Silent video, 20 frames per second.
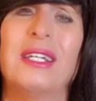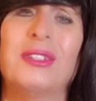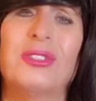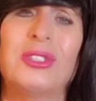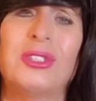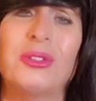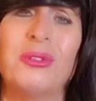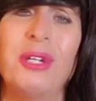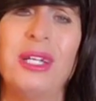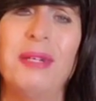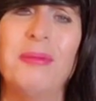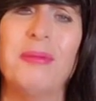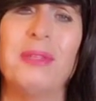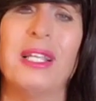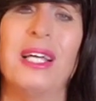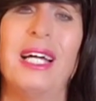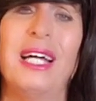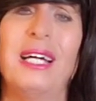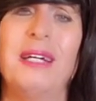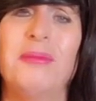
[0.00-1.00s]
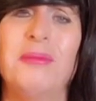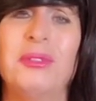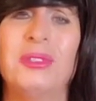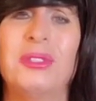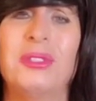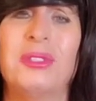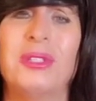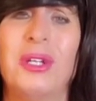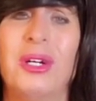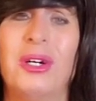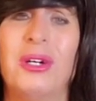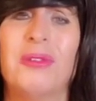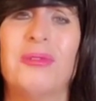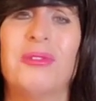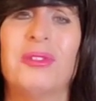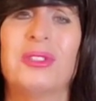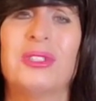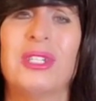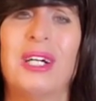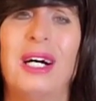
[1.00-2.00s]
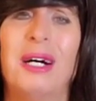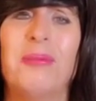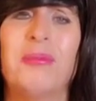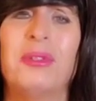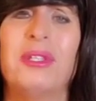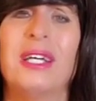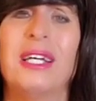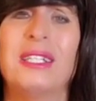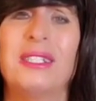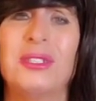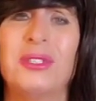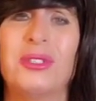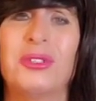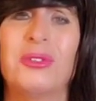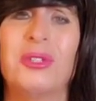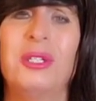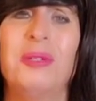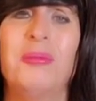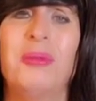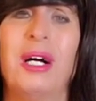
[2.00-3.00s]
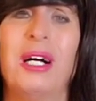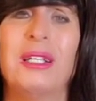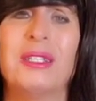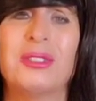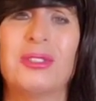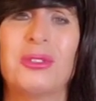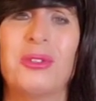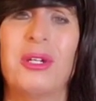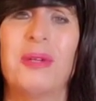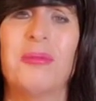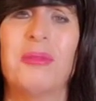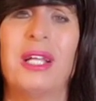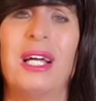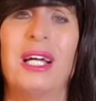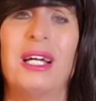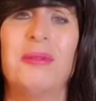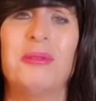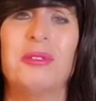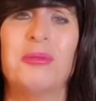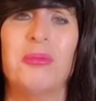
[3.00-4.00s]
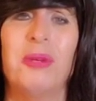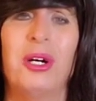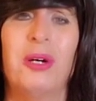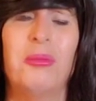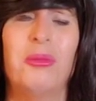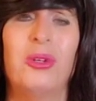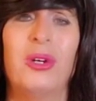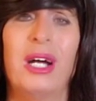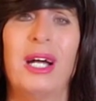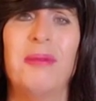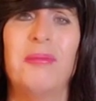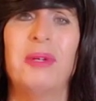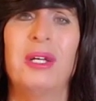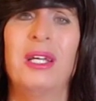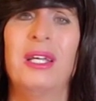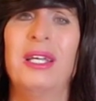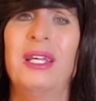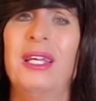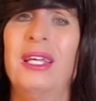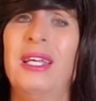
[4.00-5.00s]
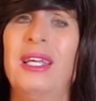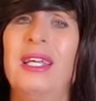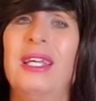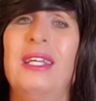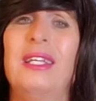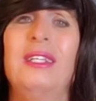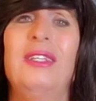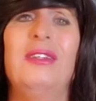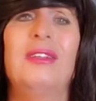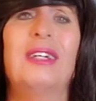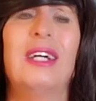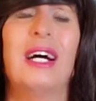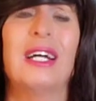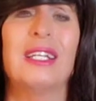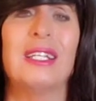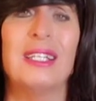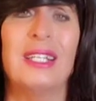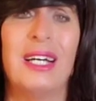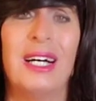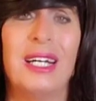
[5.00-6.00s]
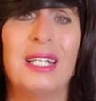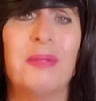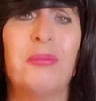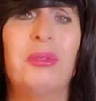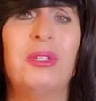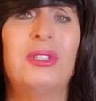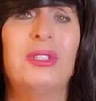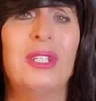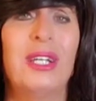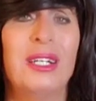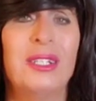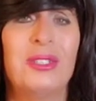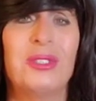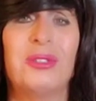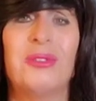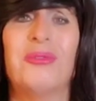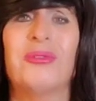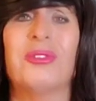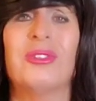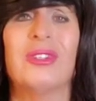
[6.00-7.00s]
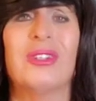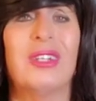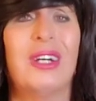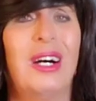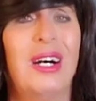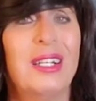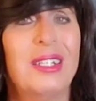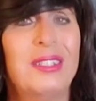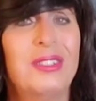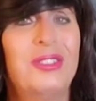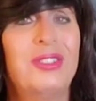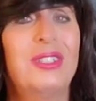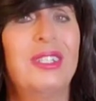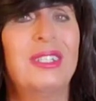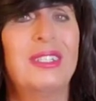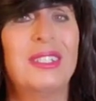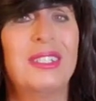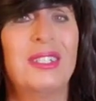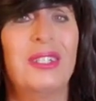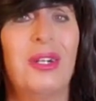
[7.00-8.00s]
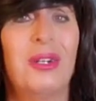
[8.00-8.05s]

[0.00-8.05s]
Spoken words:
like Streamlabs over top of that, the Streamlabs mobile app. You got a lot of potential for a lot of shit to